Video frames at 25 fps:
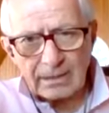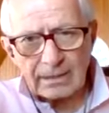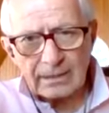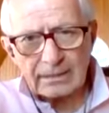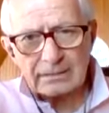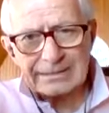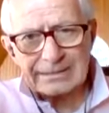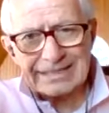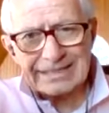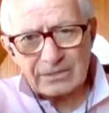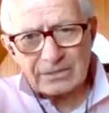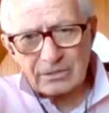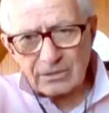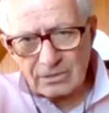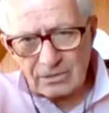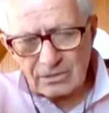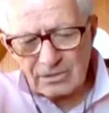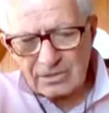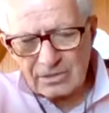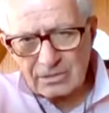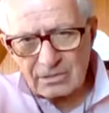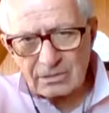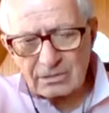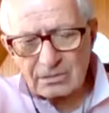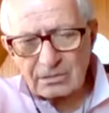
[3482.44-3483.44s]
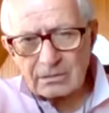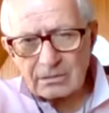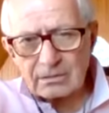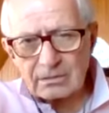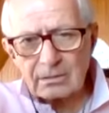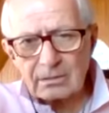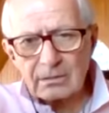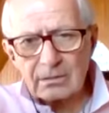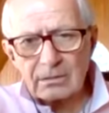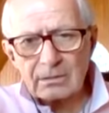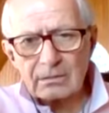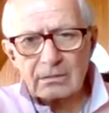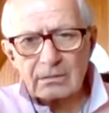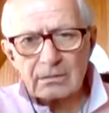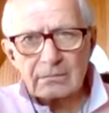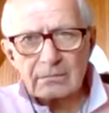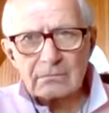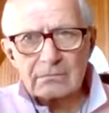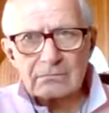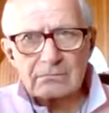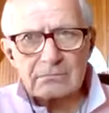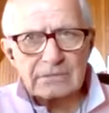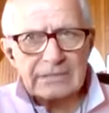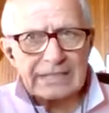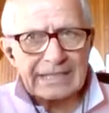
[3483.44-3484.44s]
Leaders
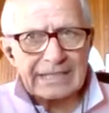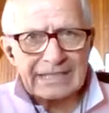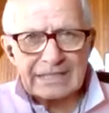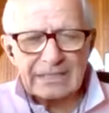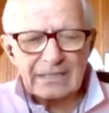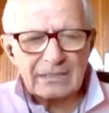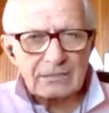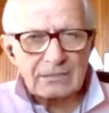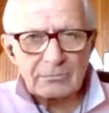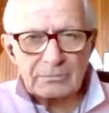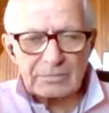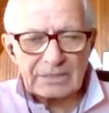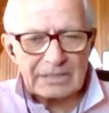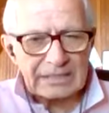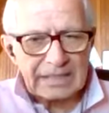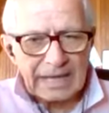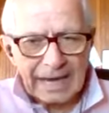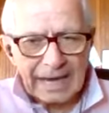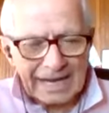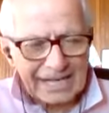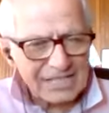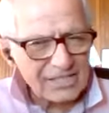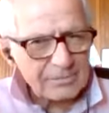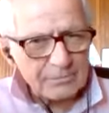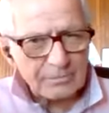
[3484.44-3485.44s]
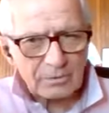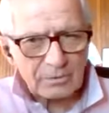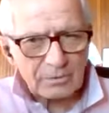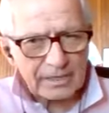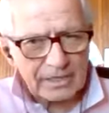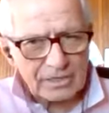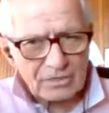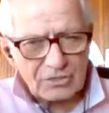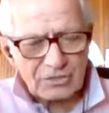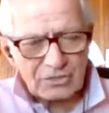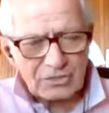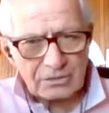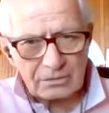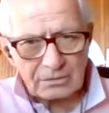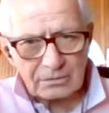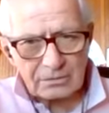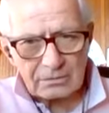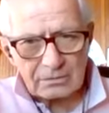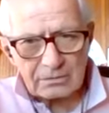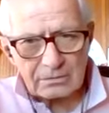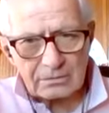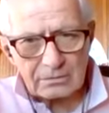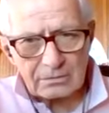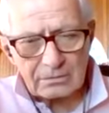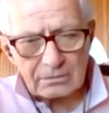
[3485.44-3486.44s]
need to be aspirational,
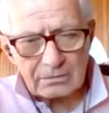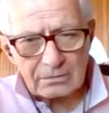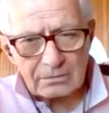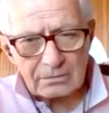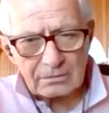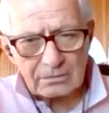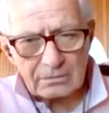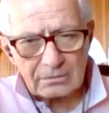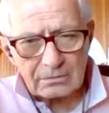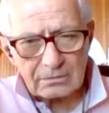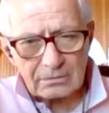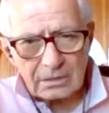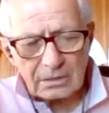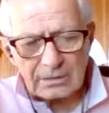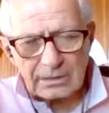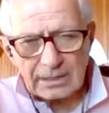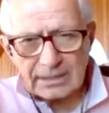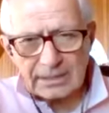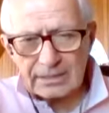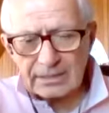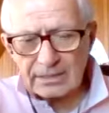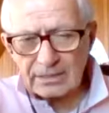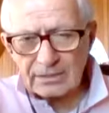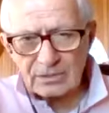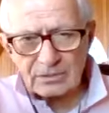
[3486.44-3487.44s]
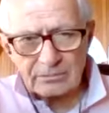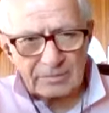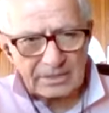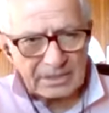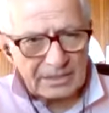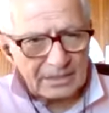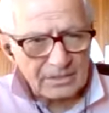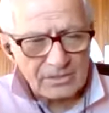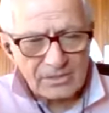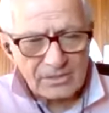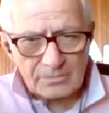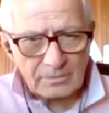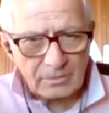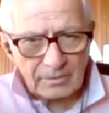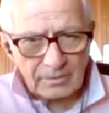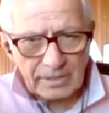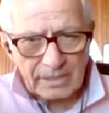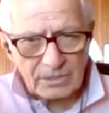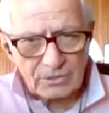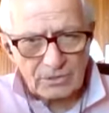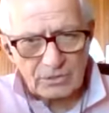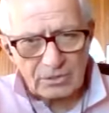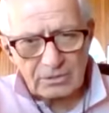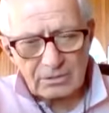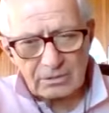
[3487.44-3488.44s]
they need to be
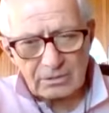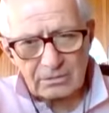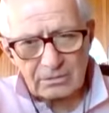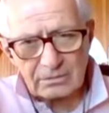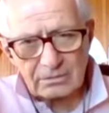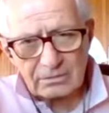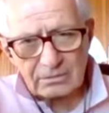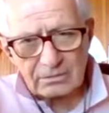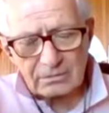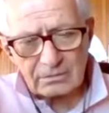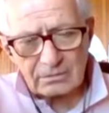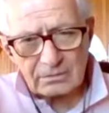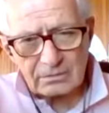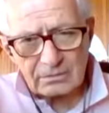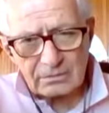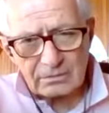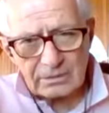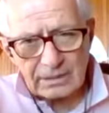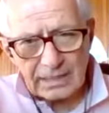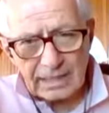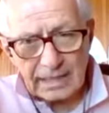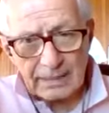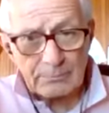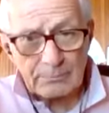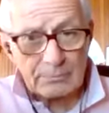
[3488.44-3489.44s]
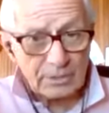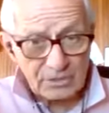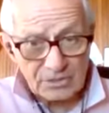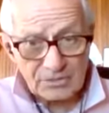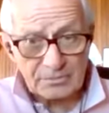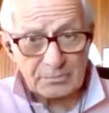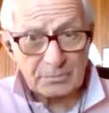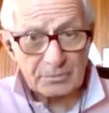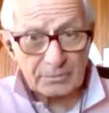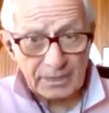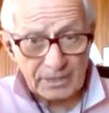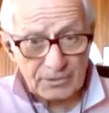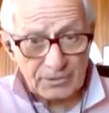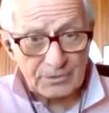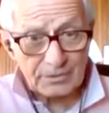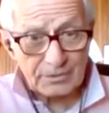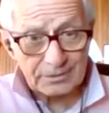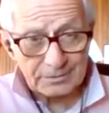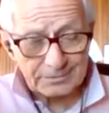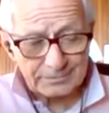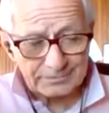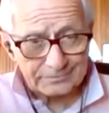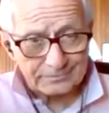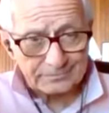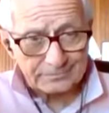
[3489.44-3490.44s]
inspirational and perspirational.
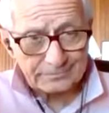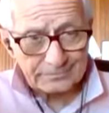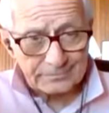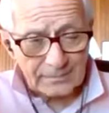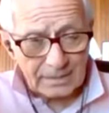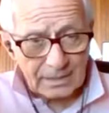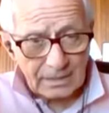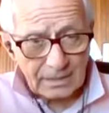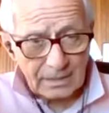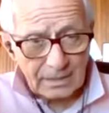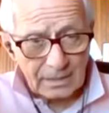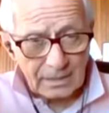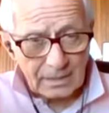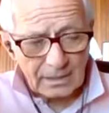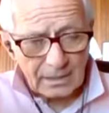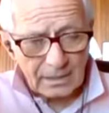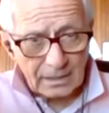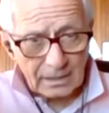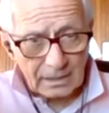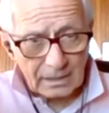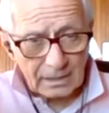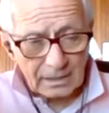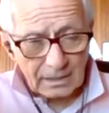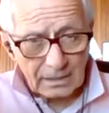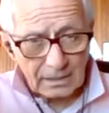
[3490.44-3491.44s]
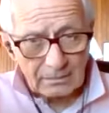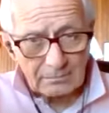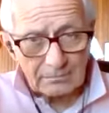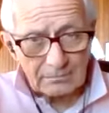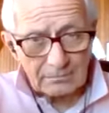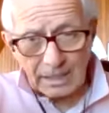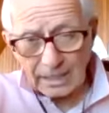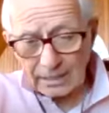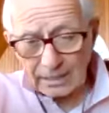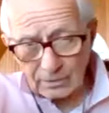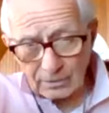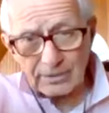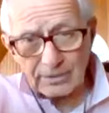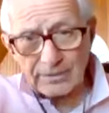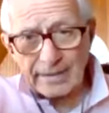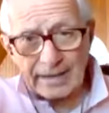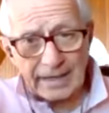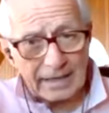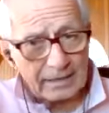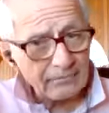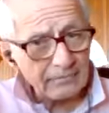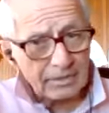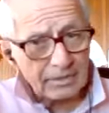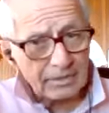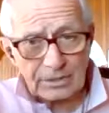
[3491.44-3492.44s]
I learned
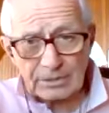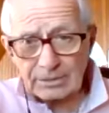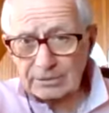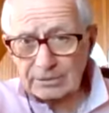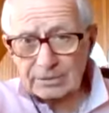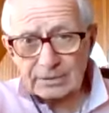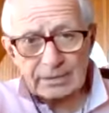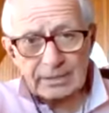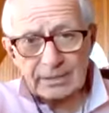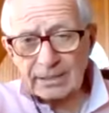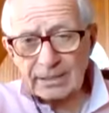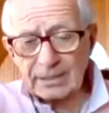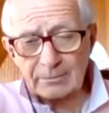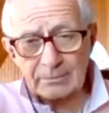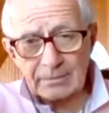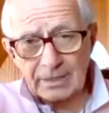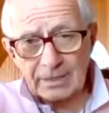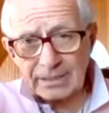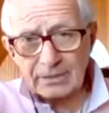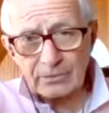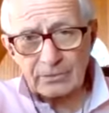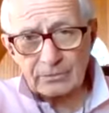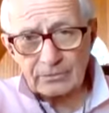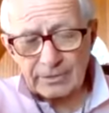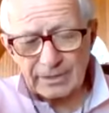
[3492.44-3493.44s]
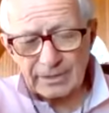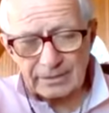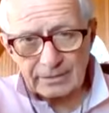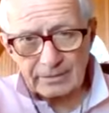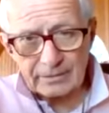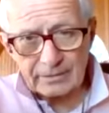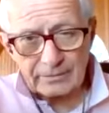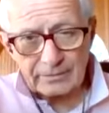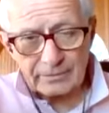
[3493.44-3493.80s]
that very early on in my career.